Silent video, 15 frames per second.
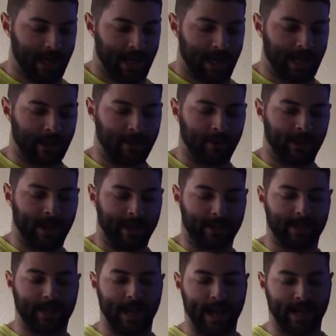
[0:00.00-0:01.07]
It
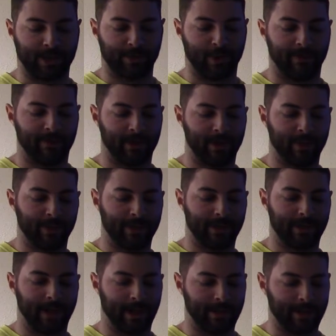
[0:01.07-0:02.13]
collects tax revenues and
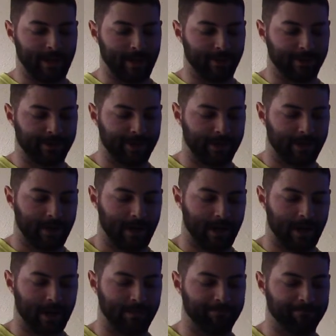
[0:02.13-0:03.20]
ticket sales
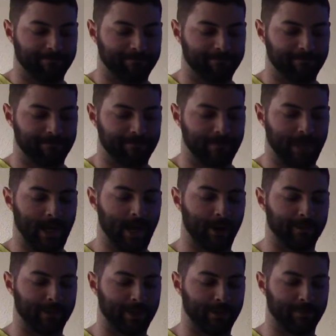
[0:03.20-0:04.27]
to
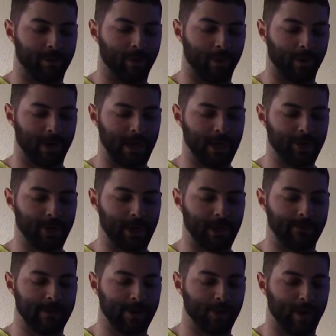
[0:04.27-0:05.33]
help support each
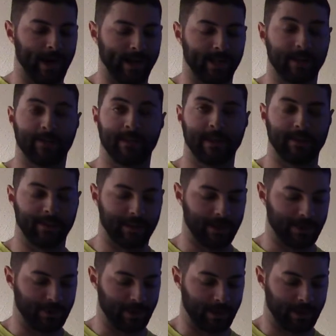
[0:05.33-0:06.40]
individual activity in the
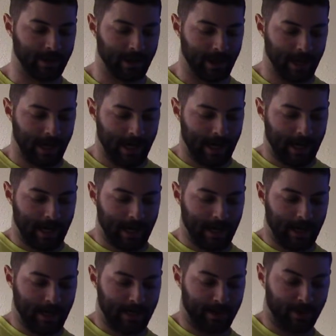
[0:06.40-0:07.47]
district.
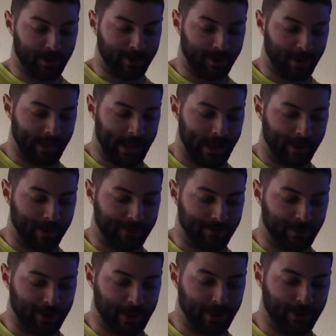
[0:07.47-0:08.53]
It also allows
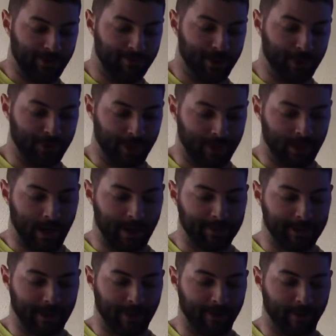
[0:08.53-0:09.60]
for the use of booster
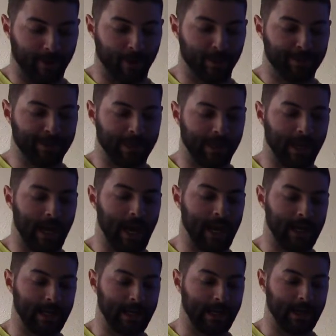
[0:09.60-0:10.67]
clubs and other groups in
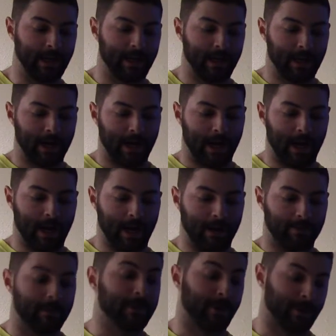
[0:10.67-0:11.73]
aiding
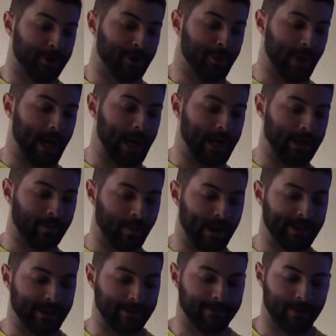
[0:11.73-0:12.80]
or to aid in
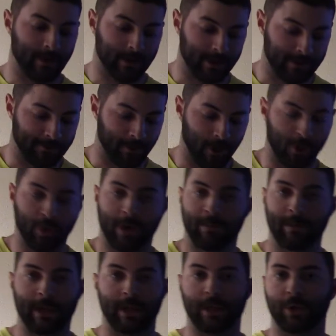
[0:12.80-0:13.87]
raising funds for
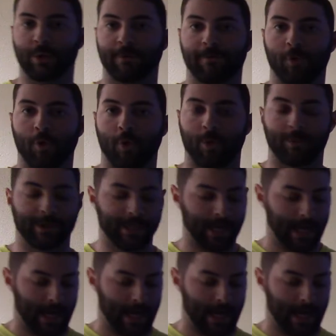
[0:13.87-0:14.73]
equipment, uniforms,